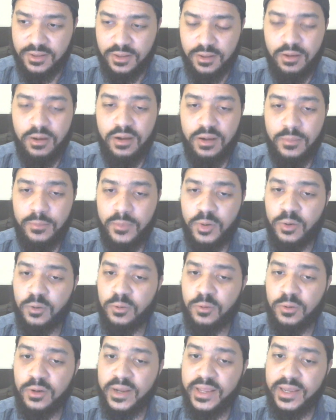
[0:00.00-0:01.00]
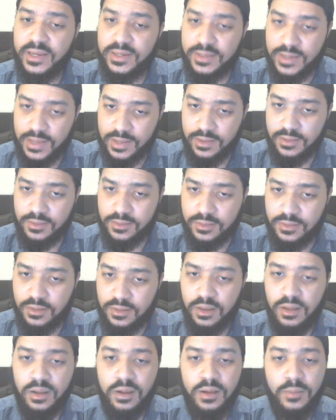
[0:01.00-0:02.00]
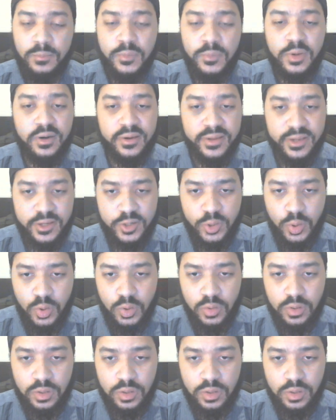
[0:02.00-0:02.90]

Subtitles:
or a morena, a moreno.